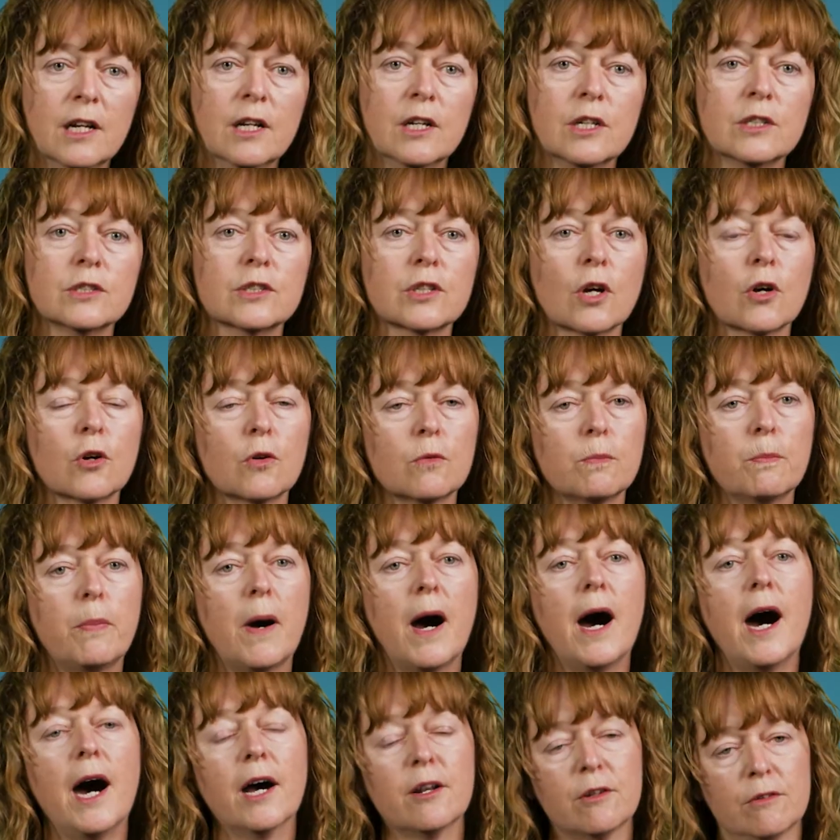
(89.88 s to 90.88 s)
So
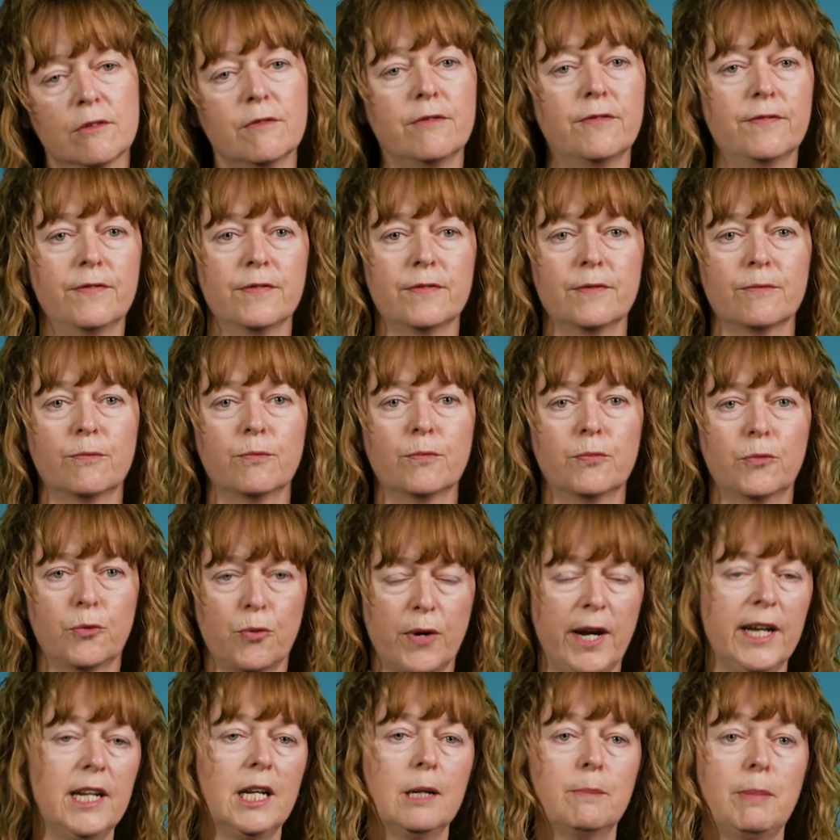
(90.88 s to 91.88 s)
part of
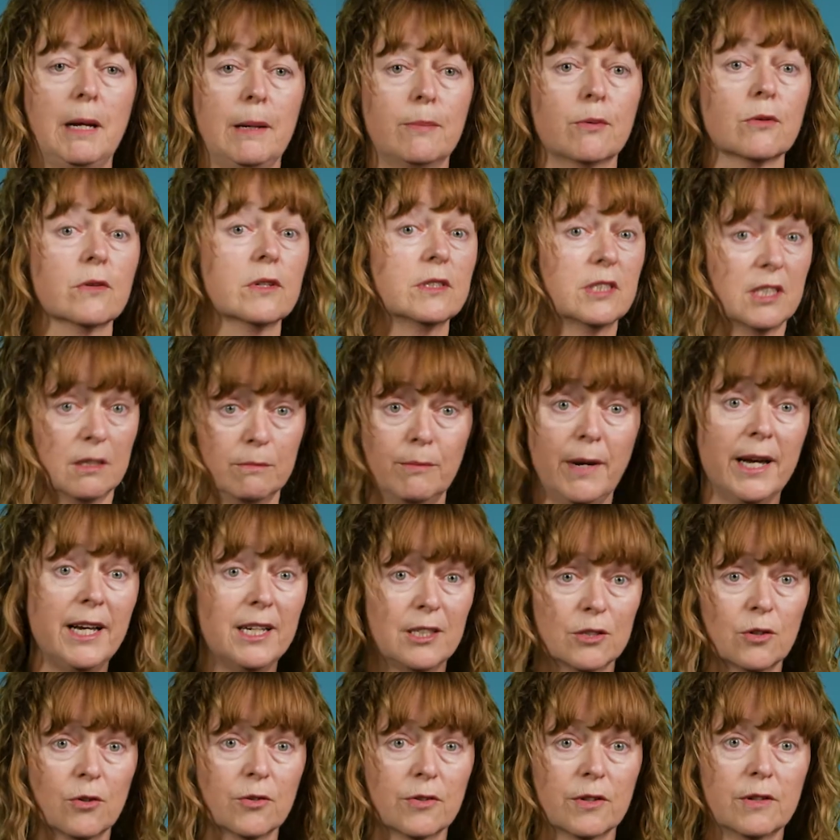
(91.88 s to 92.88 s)
training people is to
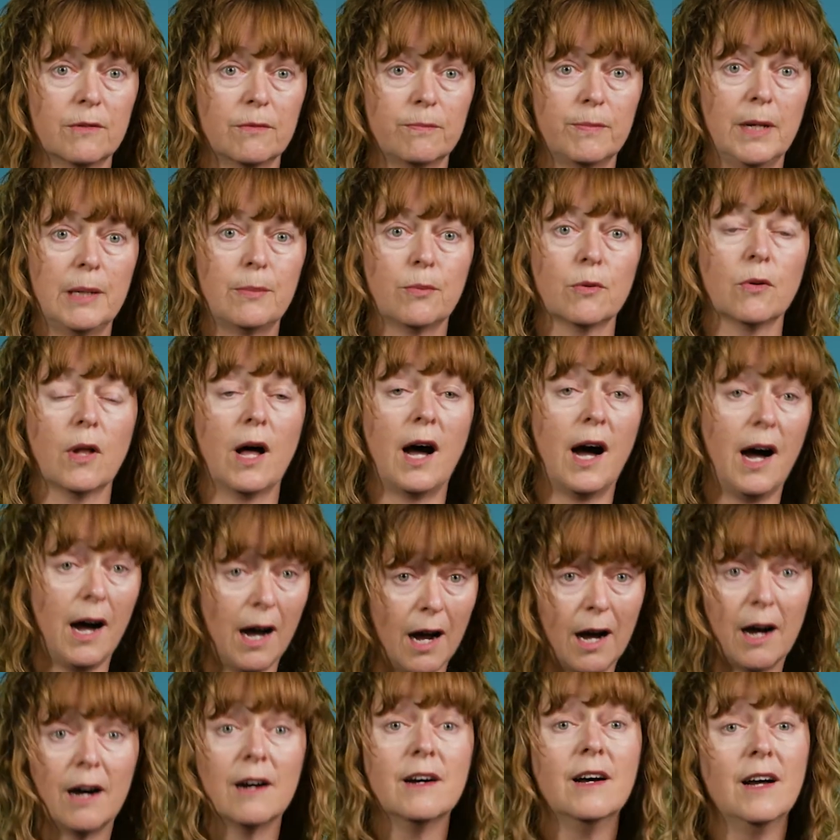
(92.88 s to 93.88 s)
make sure that people
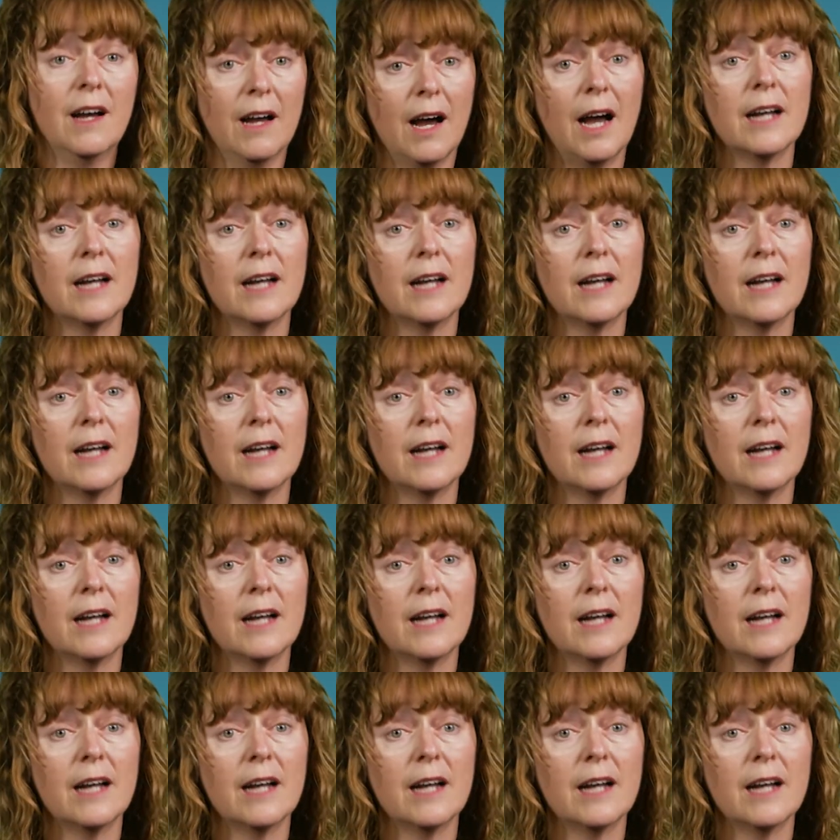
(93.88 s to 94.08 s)
are